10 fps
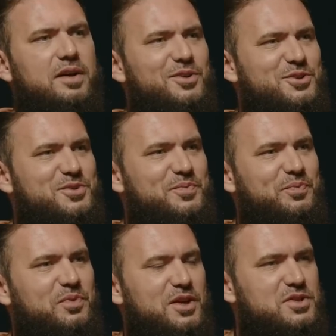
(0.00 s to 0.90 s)
guidance.
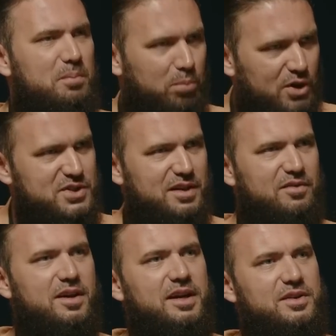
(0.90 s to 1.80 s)
It's a
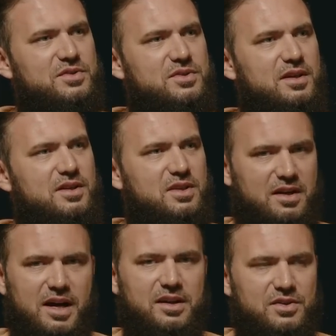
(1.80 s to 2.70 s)
positive guidance. It's a
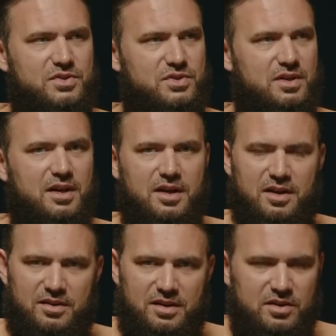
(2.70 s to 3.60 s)
guidance
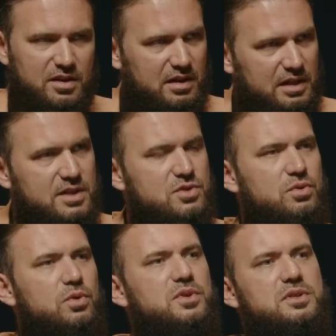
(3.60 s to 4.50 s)
that leads
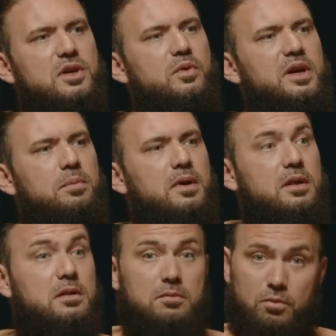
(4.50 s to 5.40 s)
you towards the correct
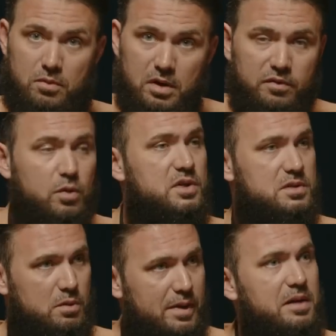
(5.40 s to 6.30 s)
path. Of course,
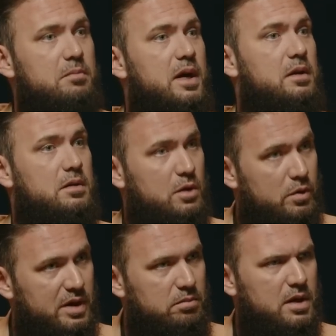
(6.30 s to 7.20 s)
the right man, the
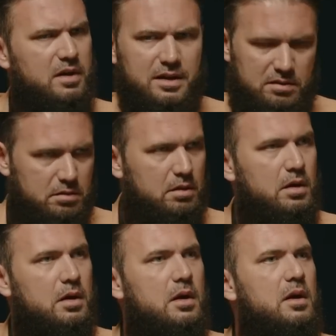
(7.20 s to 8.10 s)
correct man, not
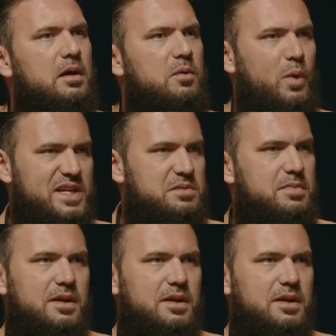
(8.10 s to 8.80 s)
waste